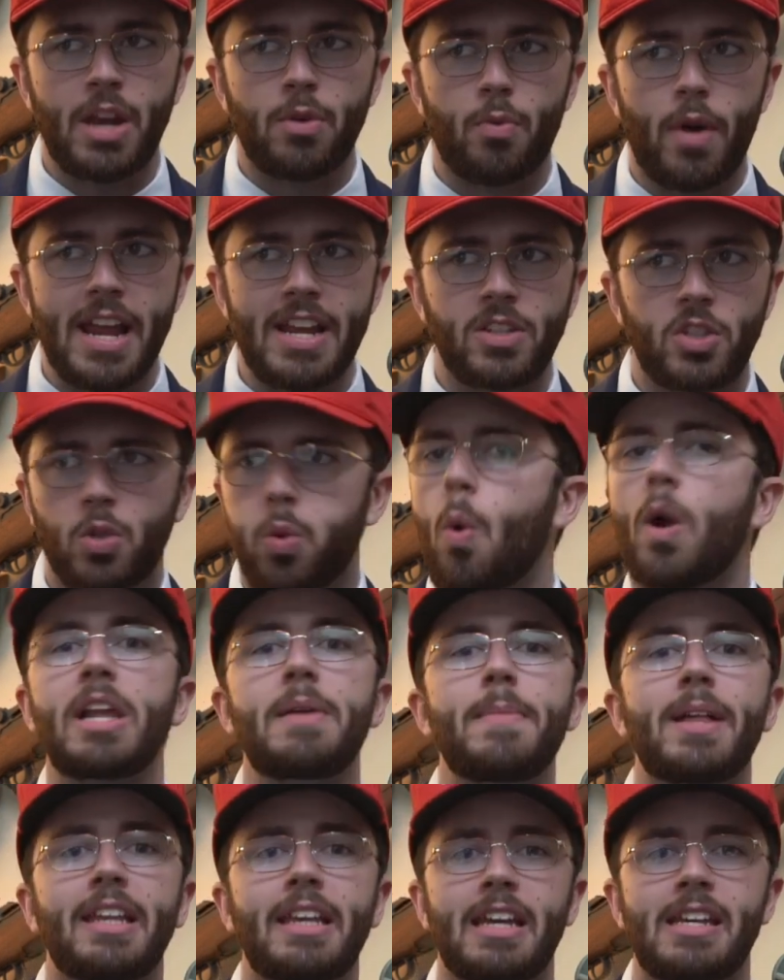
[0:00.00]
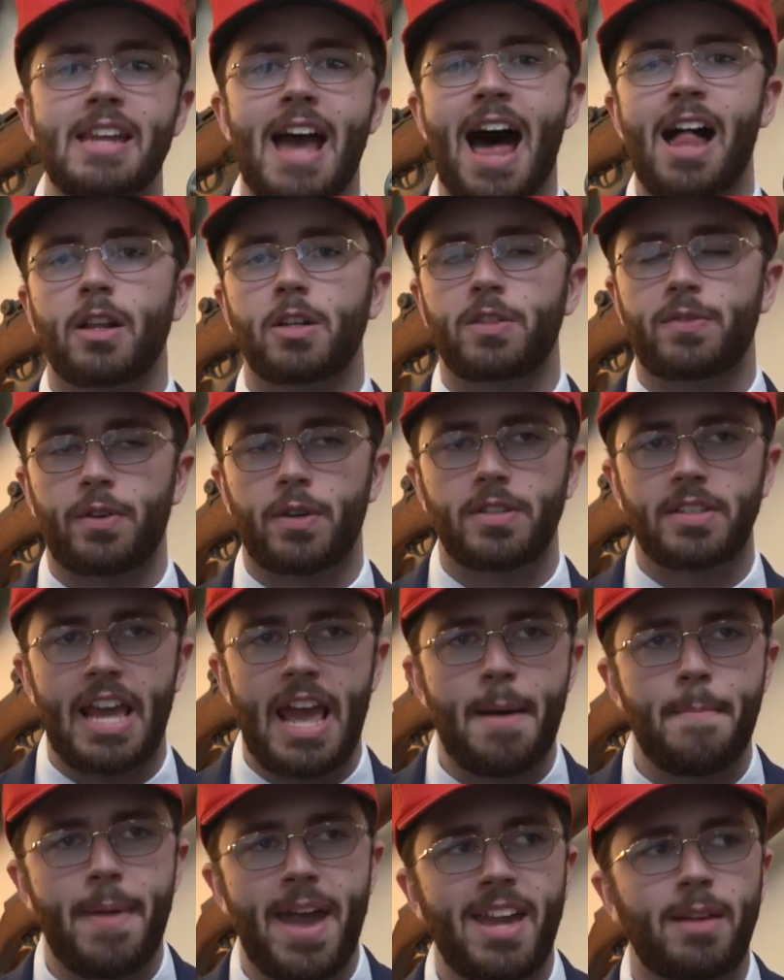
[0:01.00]
and raise 20 million dollars for his
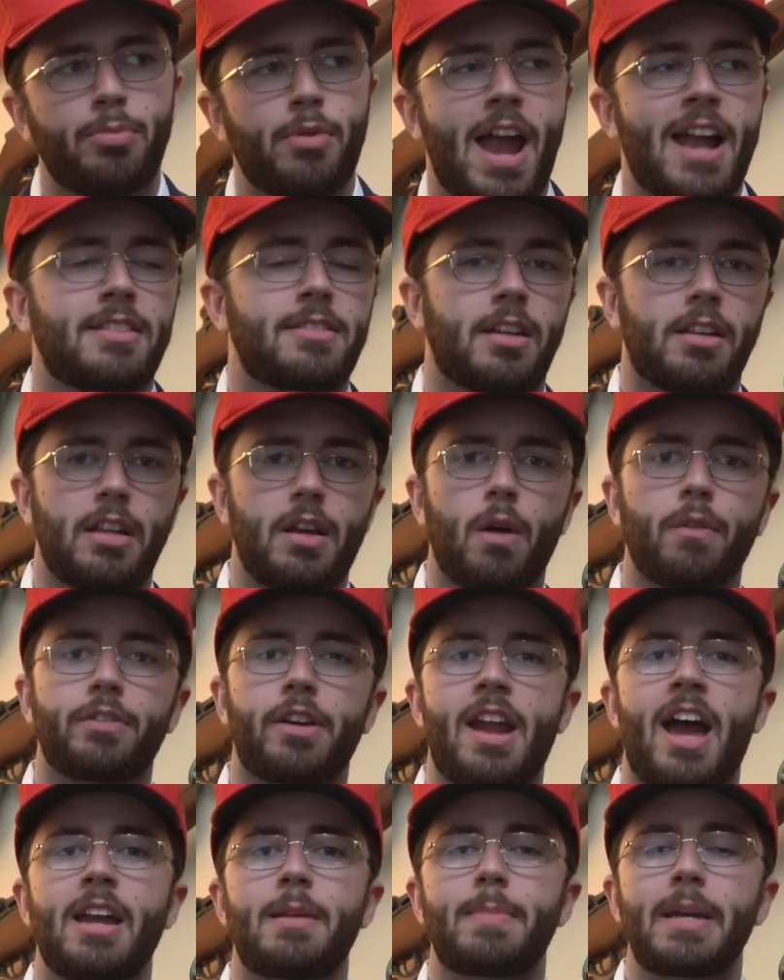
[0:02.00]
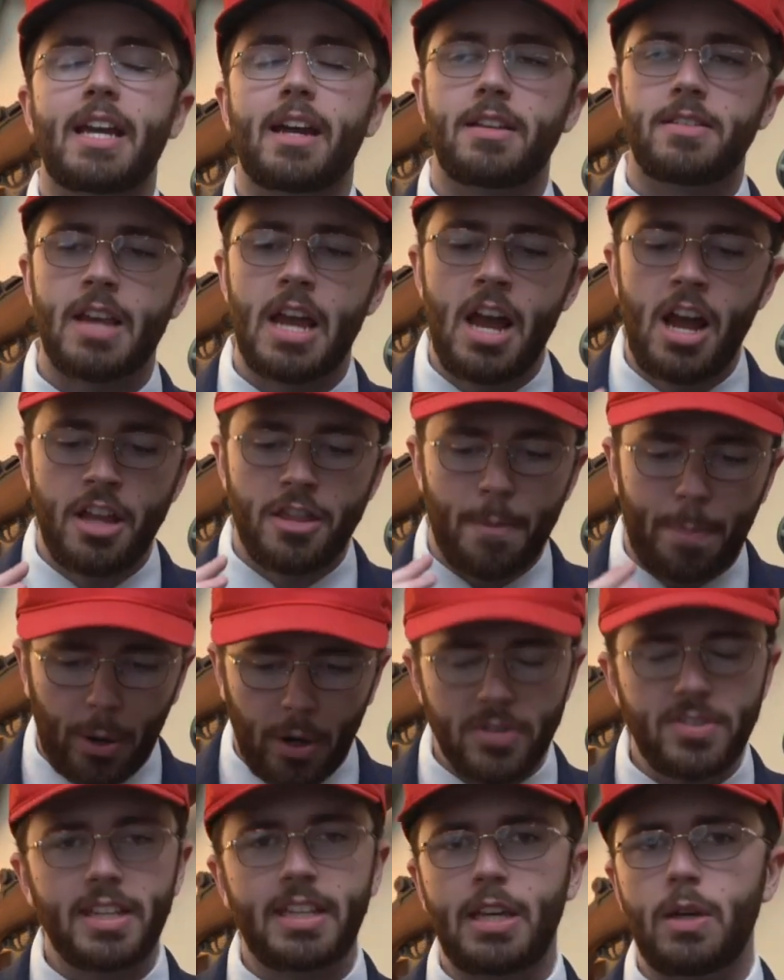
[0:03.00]
campaign practically overnight because the
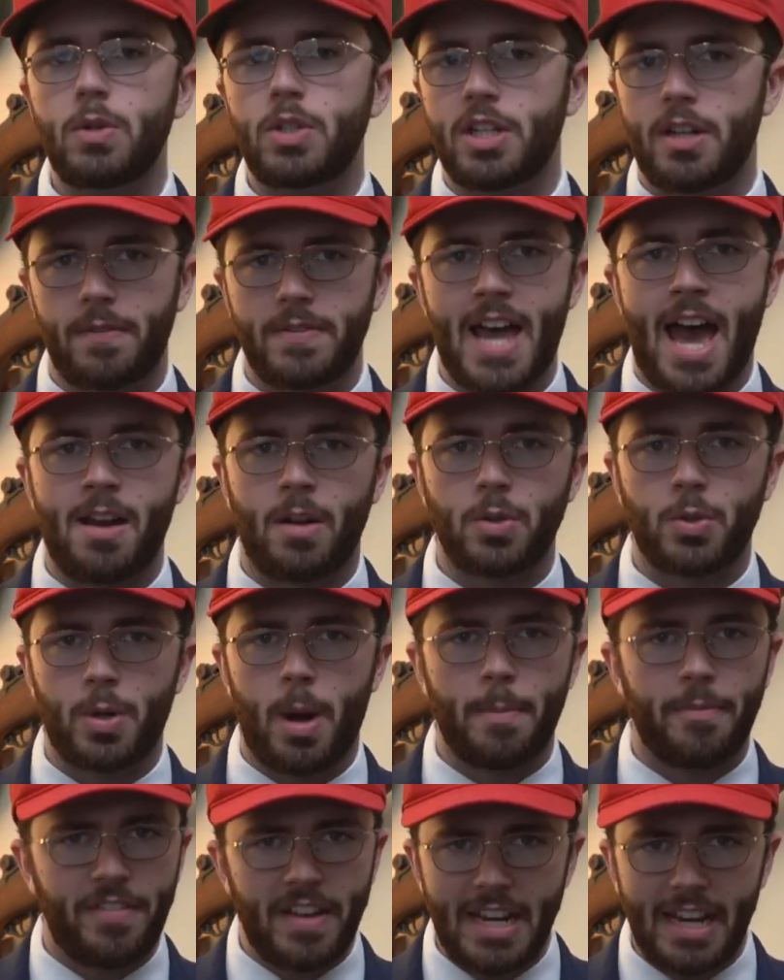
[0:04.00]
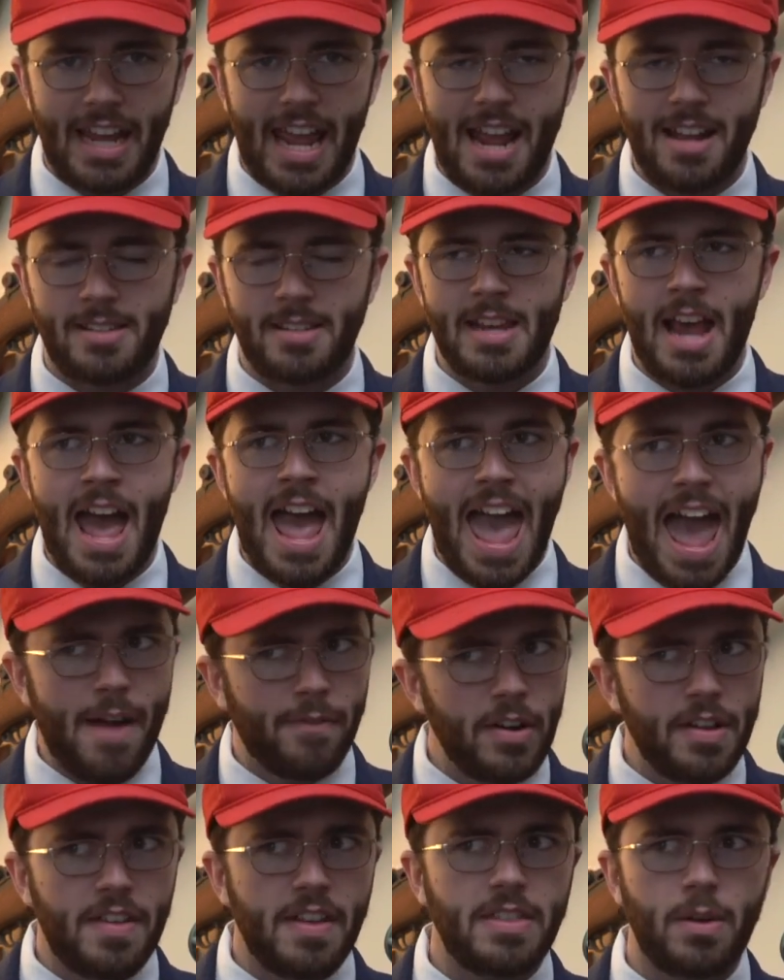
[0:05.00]
persecution of Donald Trump vindicates
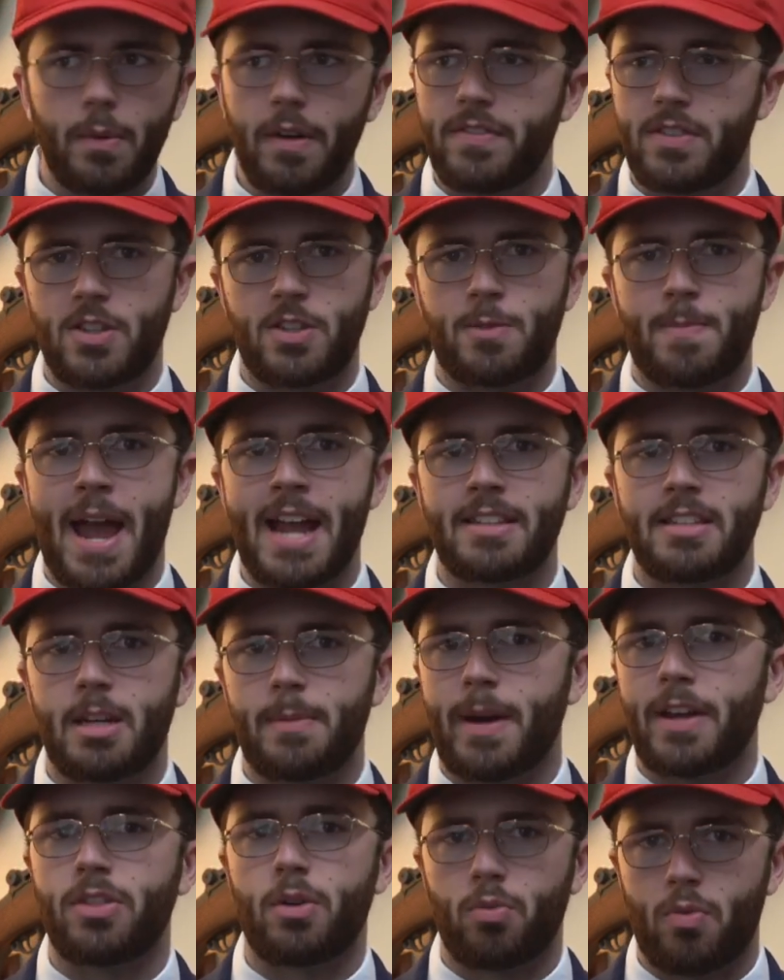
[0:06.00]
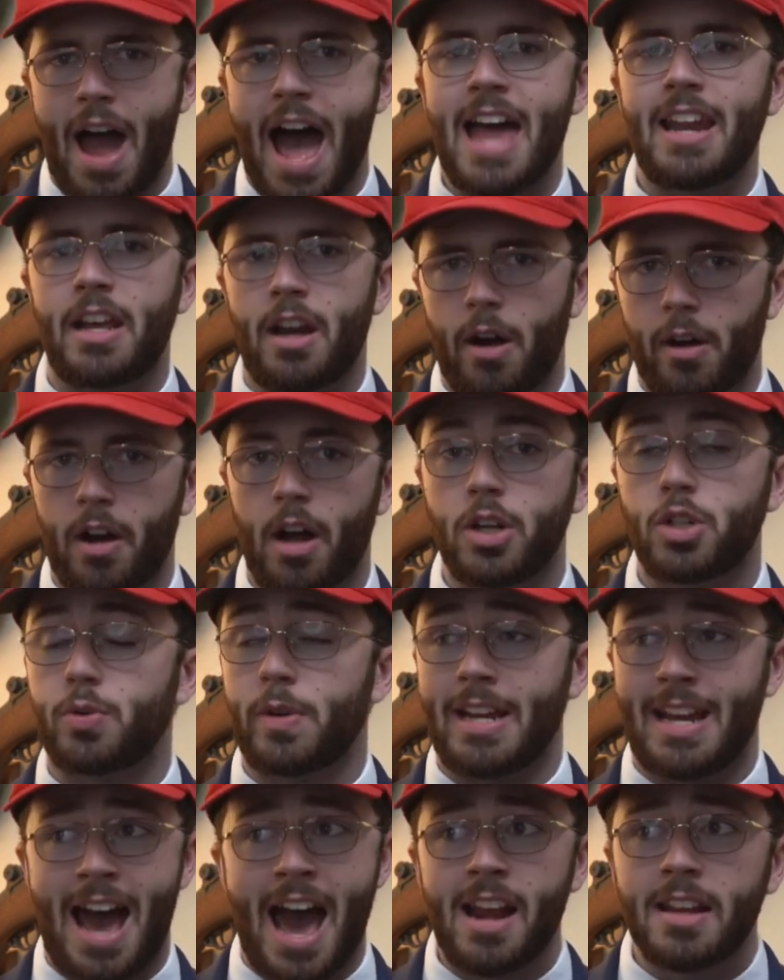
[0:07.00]
everything that we've suspected about the rot in our
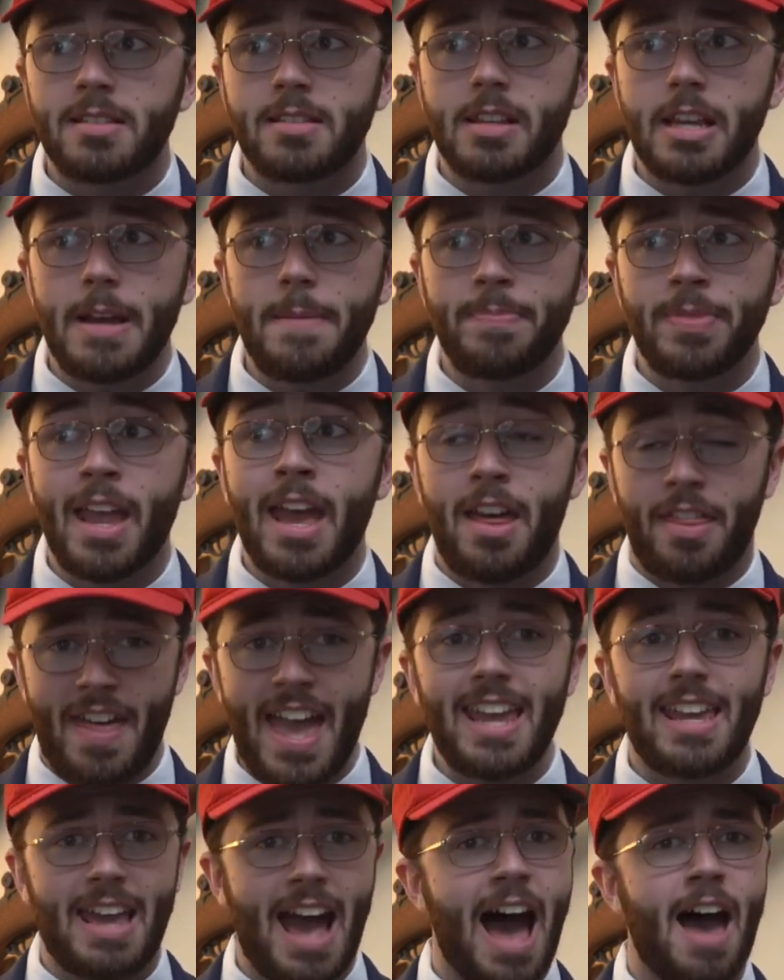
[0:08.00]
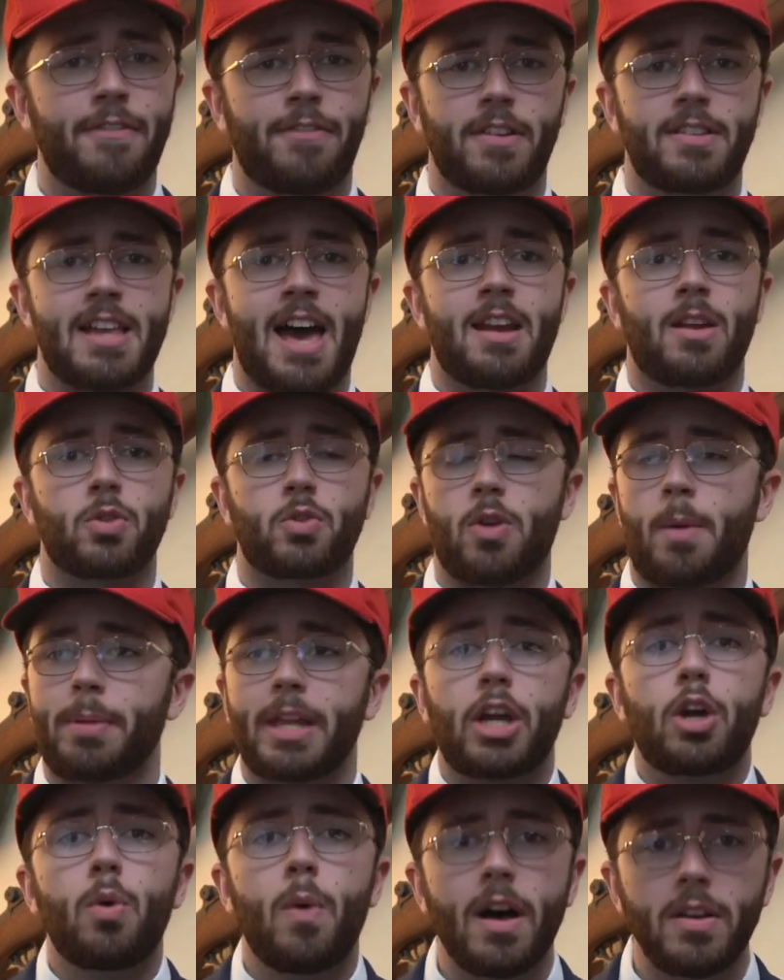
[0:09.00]
country. And honestly, thank God for Donald Trump.
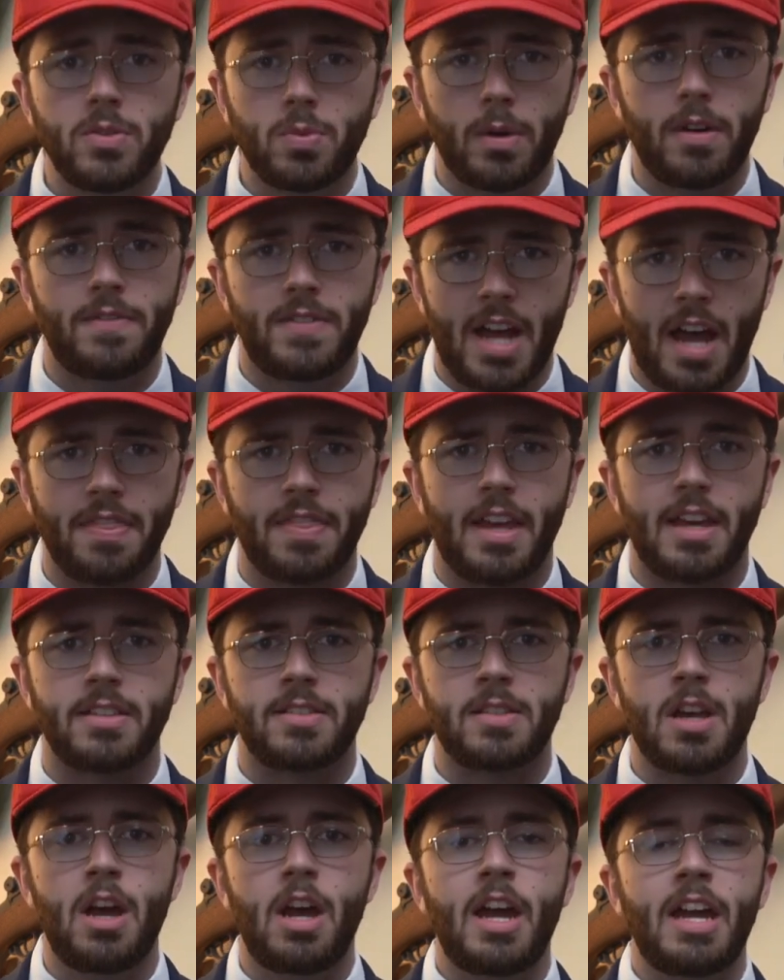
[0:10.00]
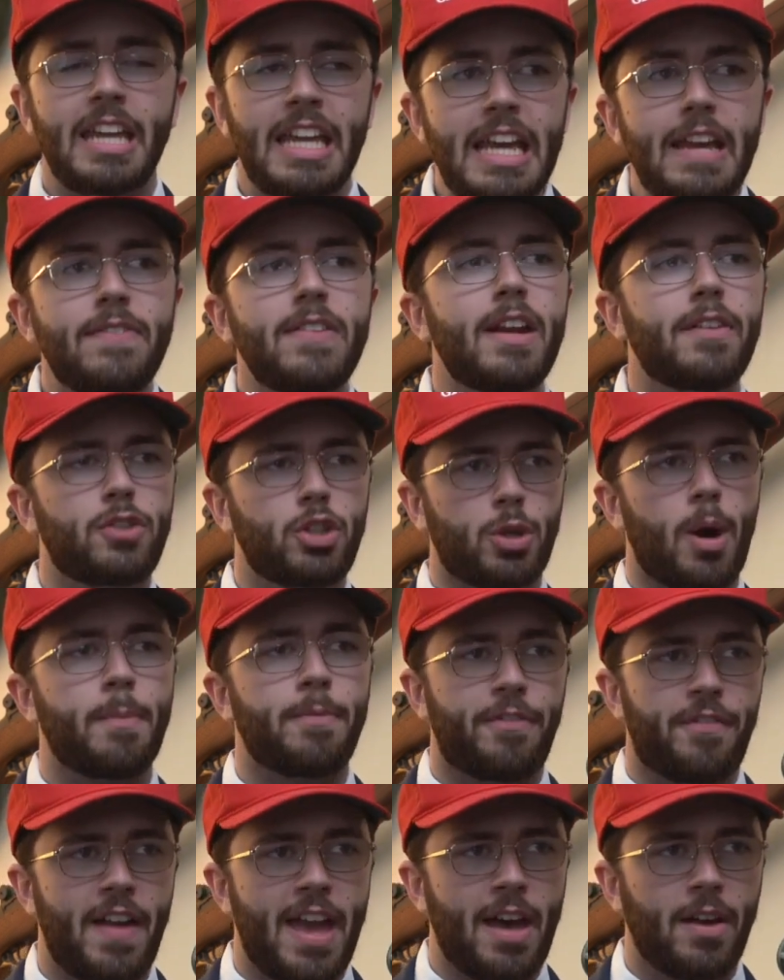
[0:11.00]
Like, who else would have done this? Even if
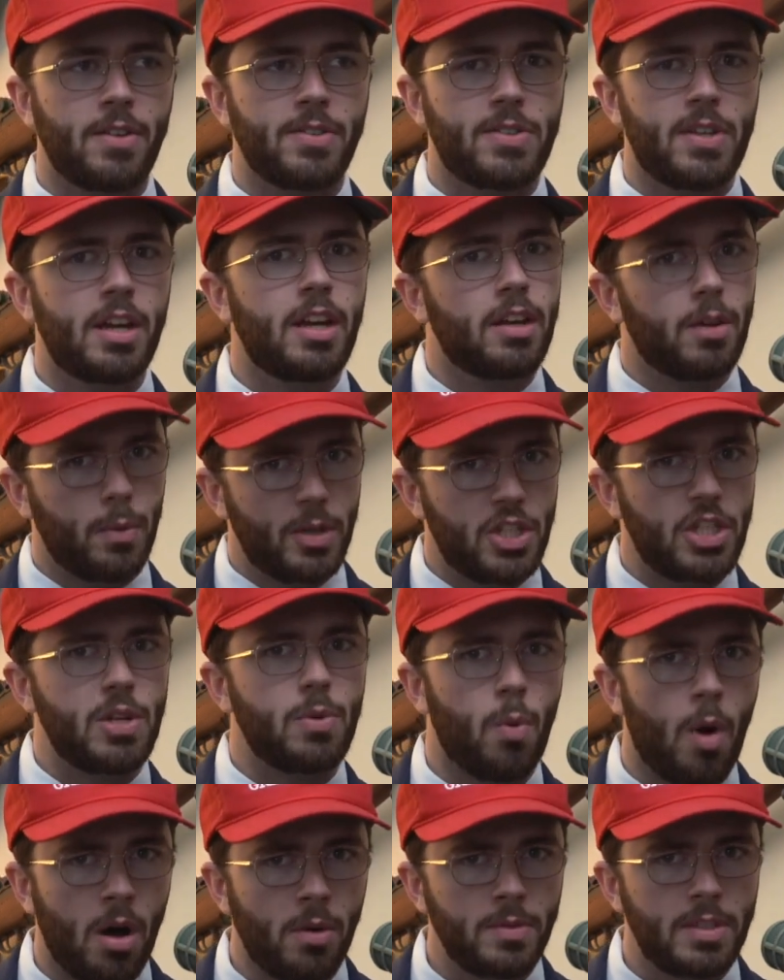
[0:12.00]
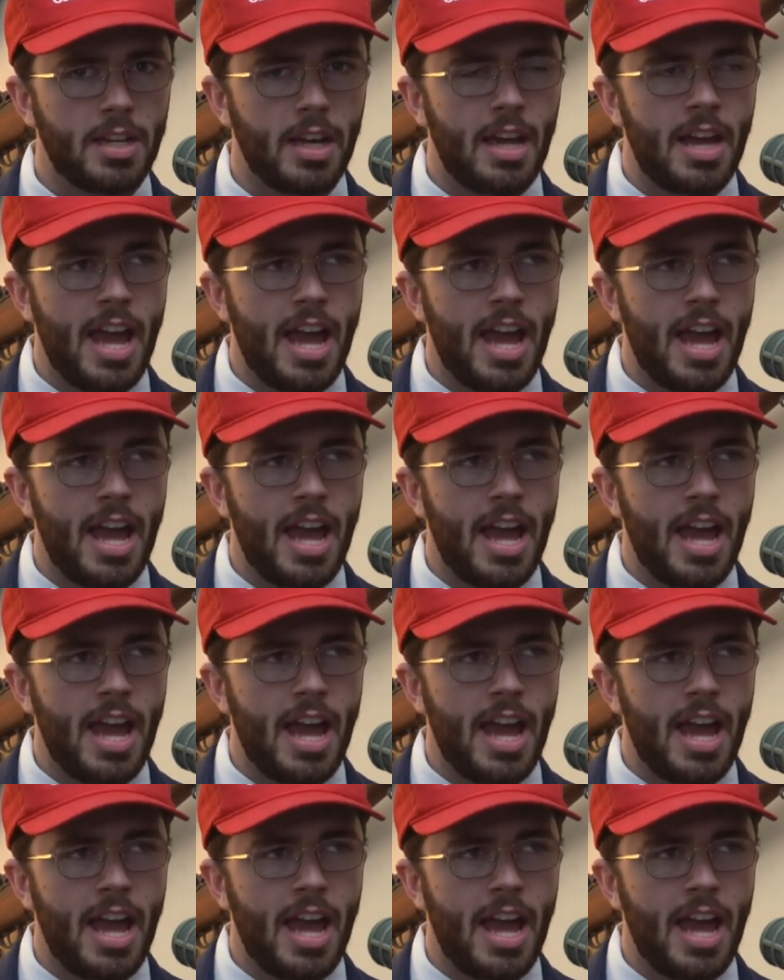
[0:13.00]
Trump fails, which he won't,